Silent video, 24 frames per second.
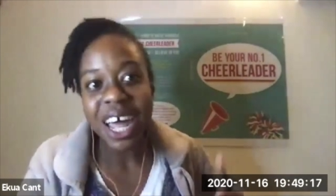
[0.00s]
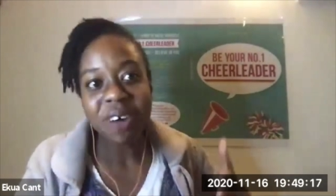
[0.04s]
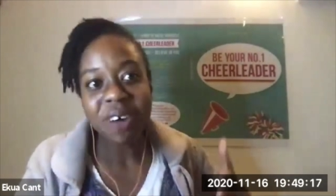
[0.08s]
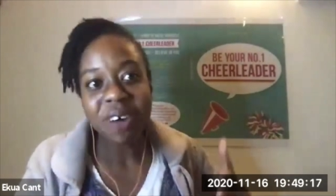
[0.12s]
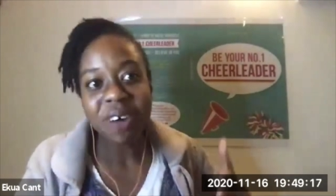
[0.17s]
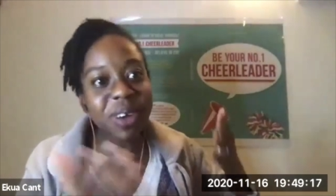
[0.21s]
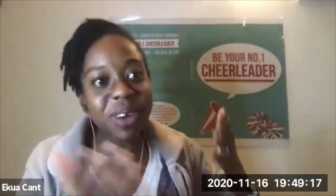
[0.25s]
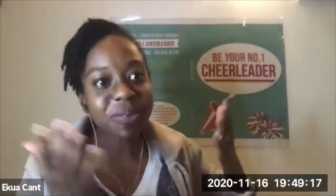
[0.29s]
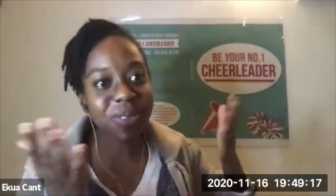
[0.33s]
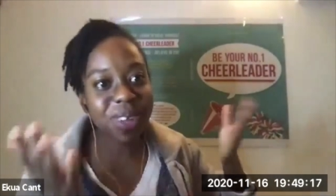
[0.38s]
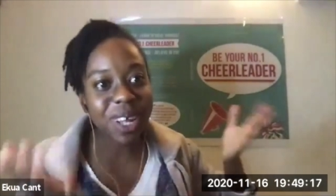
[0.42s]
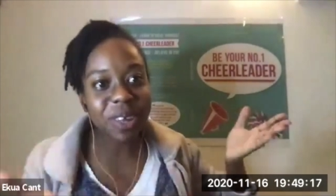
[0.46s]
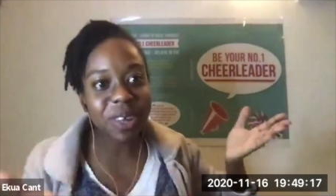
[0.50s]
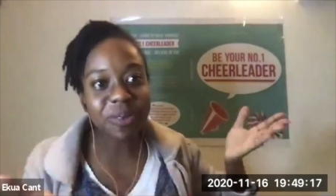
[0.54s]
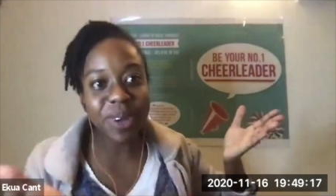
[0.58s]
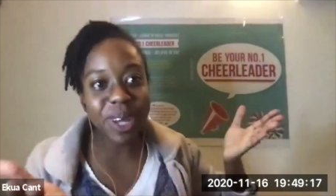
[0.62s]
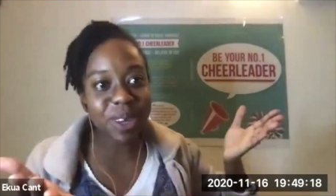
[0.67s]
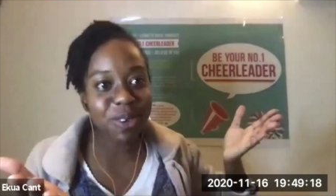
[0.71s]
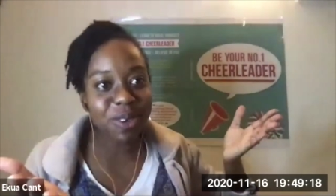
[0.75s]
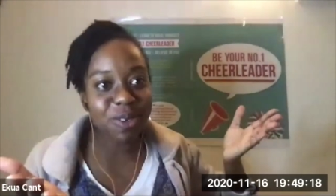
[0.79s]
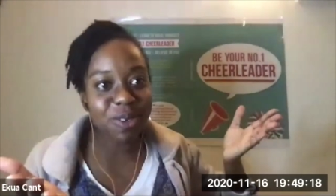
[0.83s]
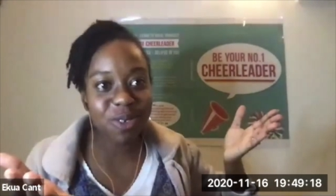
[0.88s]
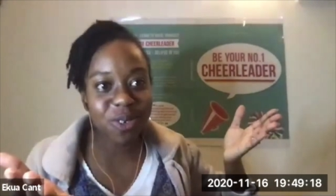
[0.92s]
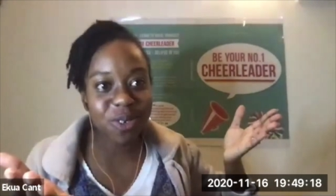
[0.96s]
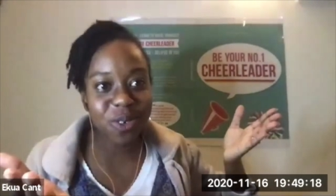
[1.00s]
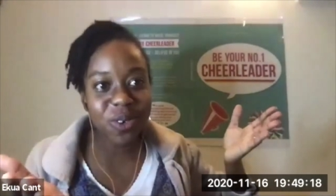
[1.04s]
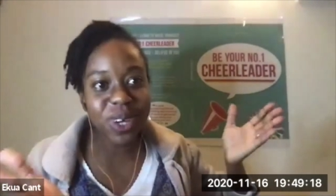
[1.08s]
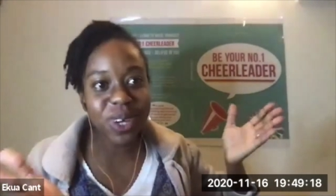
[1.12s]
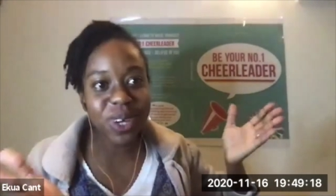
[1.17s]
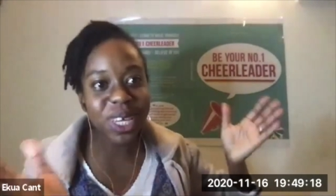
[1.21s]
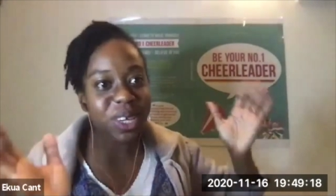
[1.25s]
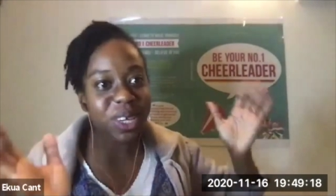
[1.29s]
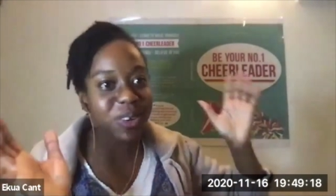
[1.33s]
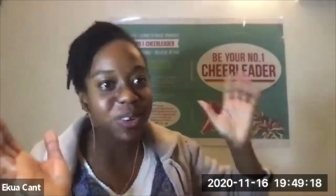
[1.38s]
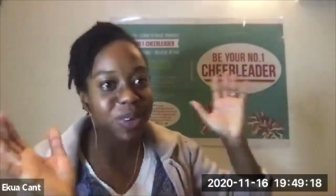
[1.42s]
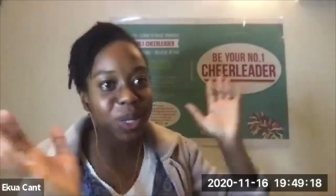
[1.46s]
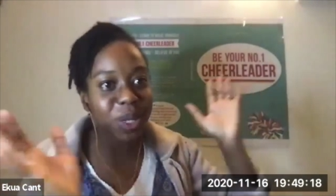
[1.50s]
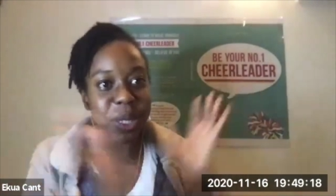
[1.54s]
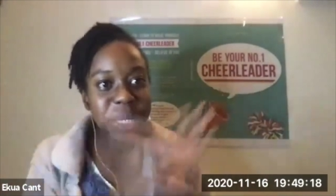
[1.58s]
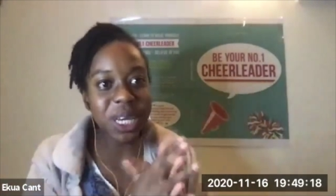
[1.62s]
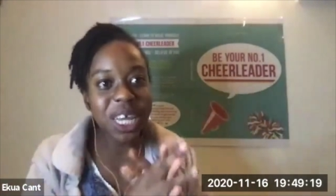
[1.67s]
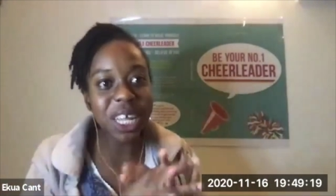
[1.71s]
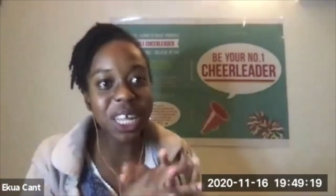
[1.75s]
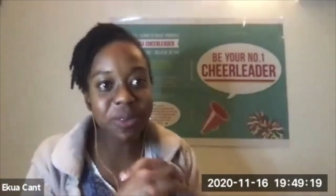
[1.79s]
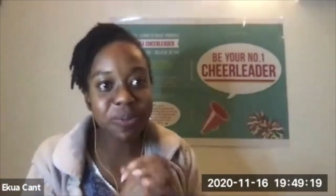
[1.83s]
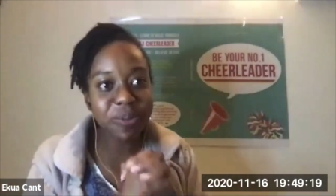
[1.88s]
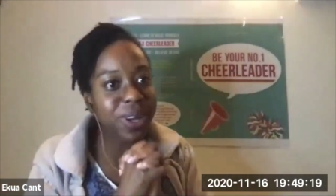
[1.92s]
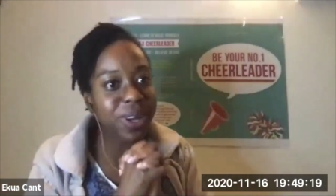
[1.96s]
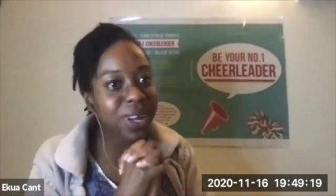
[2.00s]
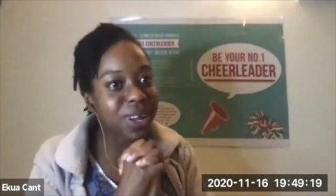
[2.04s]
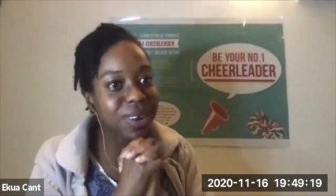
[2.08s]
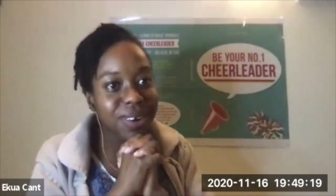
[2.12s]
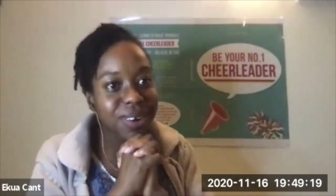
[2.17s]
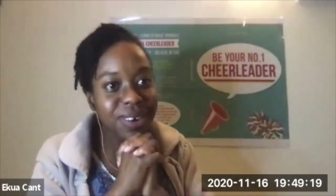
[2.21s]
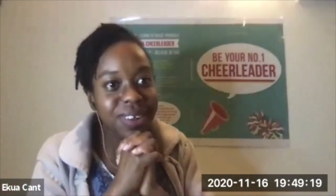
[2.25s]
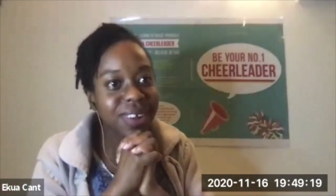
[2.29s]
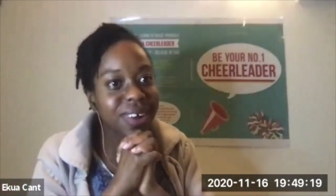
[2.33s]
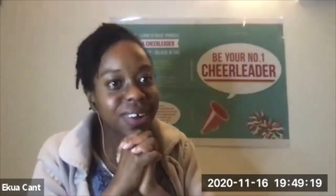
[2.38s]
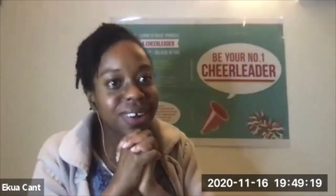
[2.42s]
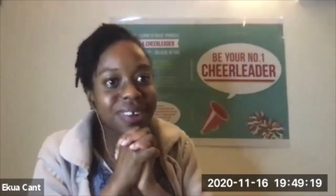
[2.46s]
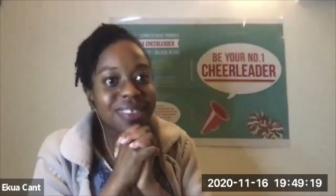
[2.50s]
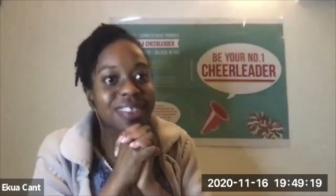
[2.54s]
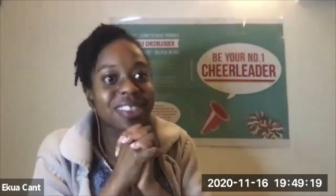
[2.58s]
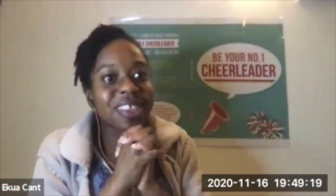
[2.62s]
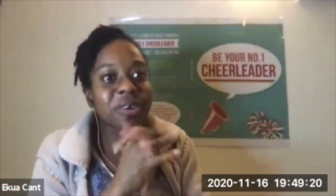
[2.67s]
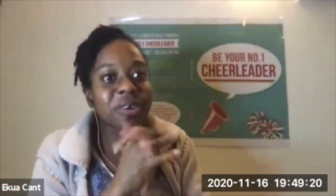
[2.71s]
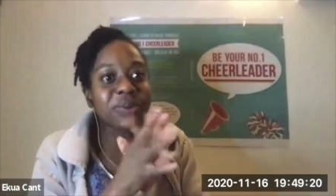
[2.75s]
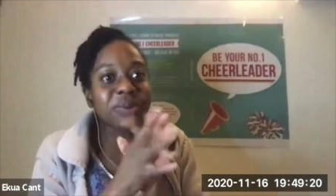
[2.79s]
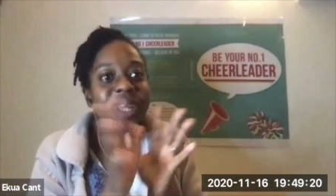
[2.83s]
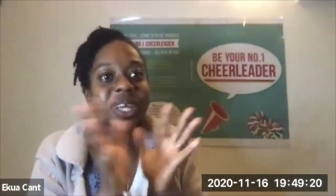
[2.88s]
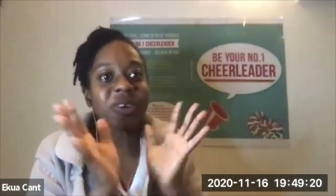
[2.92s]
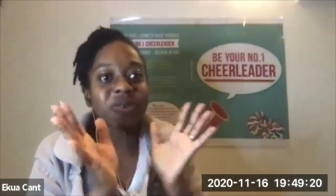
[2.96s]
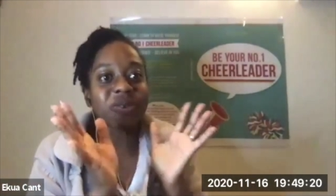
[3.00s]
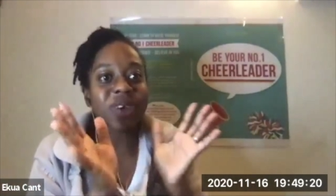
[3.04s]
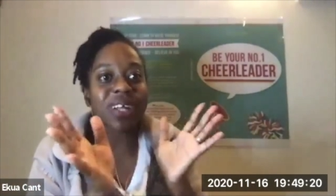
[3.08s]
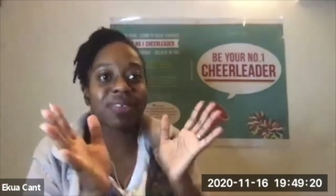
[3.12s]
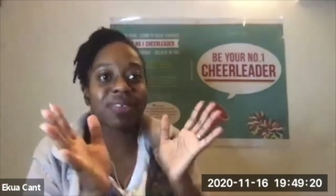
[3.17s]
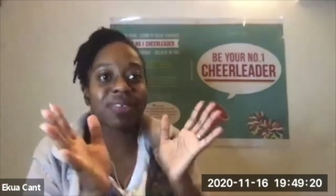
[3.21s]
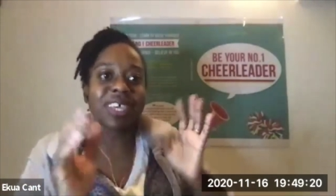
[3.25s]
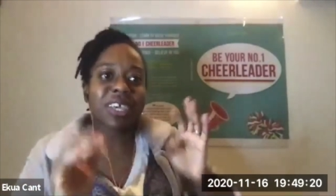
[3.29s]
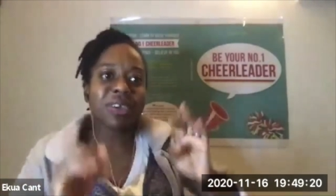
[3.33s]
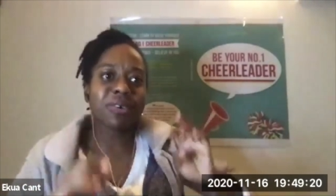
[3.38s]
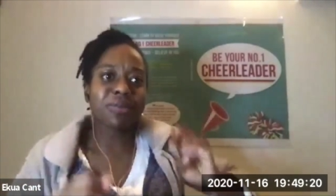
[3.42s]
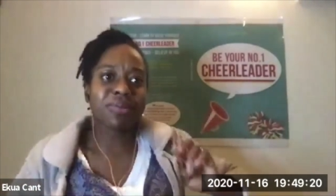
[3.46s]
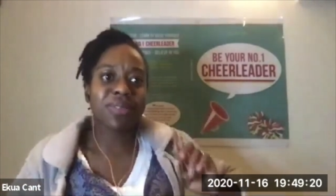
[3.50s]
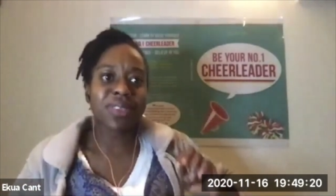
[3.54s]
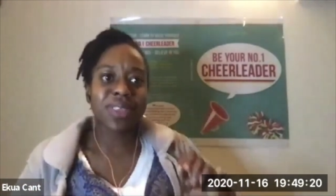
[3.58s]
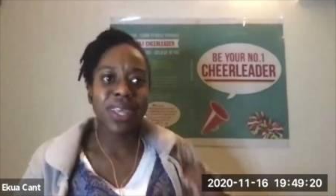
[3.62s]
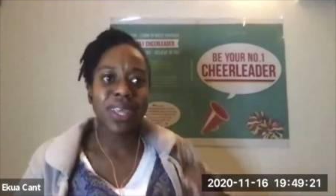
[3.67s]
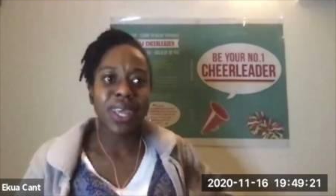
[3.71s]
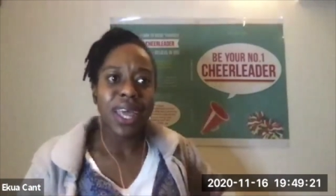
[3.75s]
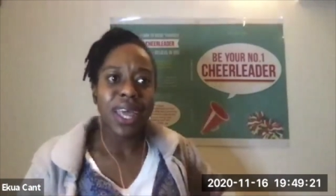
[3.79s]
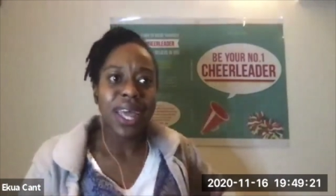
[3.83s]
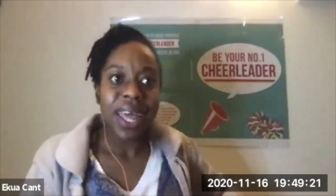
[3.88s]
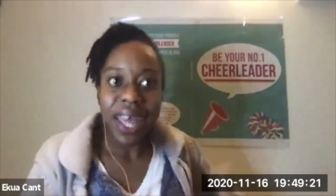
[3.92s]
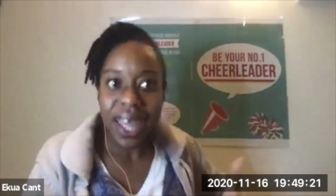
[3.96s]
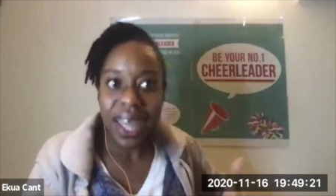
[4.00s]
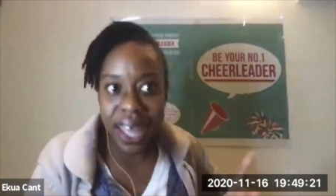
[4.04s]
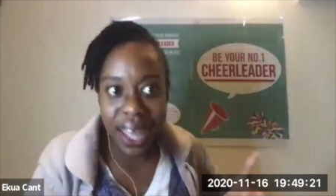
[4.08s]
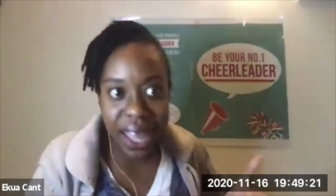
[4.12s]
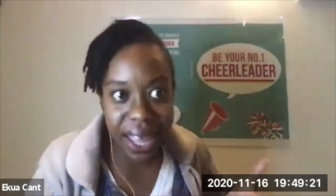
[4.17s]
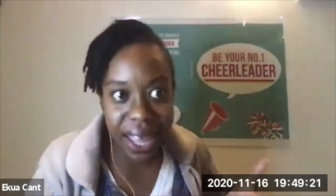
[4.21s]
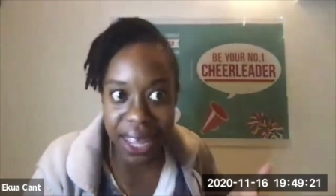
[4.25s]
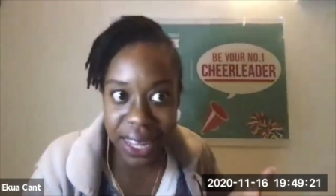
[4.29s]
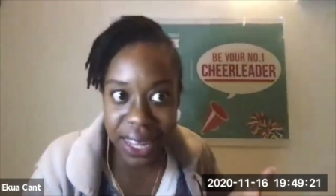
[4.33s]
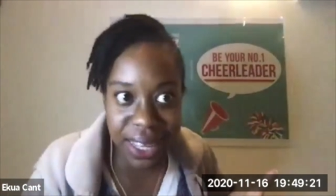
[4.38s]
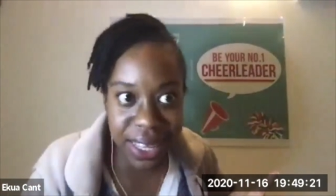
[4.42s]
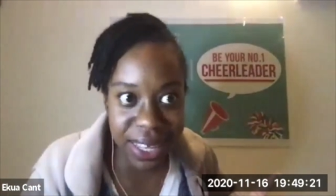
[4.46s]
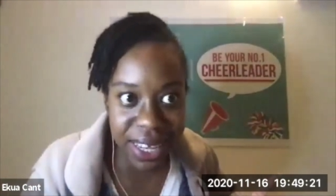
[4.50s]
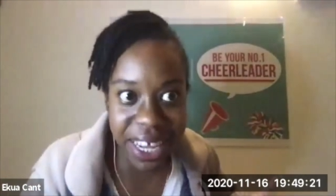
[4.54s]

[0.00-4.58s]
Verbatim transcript: We have learned about your story. You have shared about oh, so many great tips and